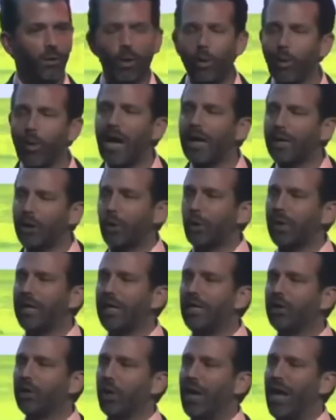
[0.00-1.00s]
We were
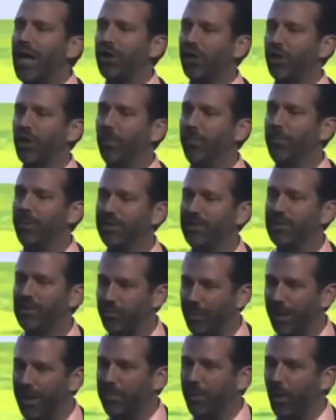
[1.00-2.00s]
actually international
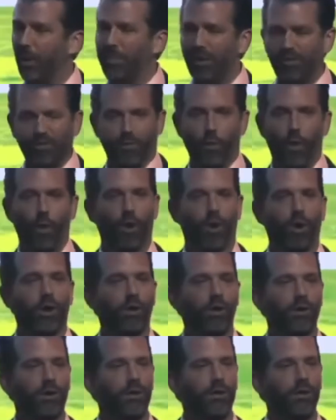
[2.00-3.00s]
business people
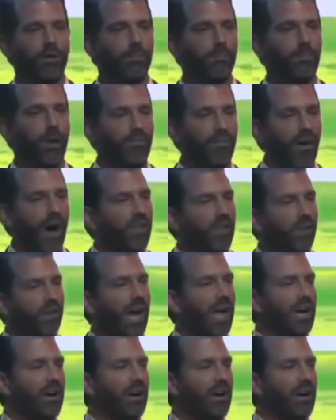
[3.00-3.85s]
before my father